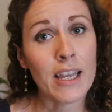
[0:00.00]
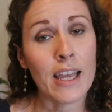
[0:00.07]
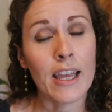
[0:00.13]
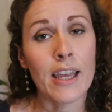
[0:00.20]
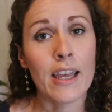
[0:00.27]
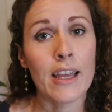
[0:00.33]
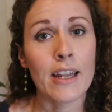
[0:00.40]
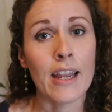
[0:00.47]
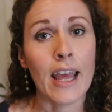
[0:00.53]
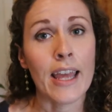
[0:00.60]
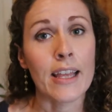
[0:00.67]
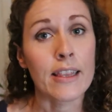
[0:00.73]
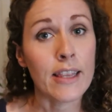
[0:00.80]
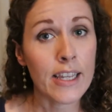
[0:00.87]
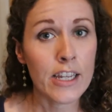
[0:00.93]
in
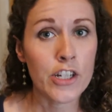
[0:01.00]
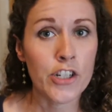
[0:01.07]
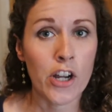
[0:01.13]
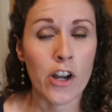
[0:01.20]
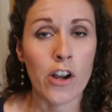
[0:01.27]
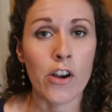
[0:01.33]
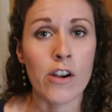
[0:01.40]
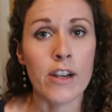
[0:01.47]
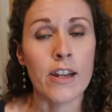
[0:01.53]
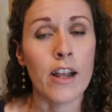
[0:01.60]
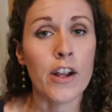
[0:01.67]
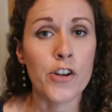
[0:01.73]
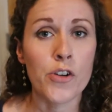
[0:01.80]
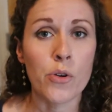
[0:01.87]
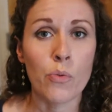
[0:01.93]
a leotard and
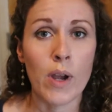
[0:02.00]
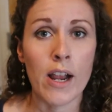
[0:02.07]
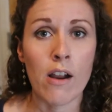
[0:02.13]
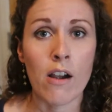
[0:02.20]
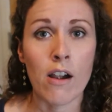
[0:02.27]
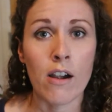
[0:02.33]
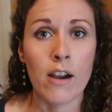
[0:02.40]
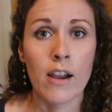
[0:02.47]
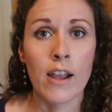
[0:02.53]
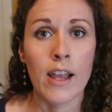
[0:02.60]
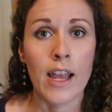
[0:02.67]
underwear,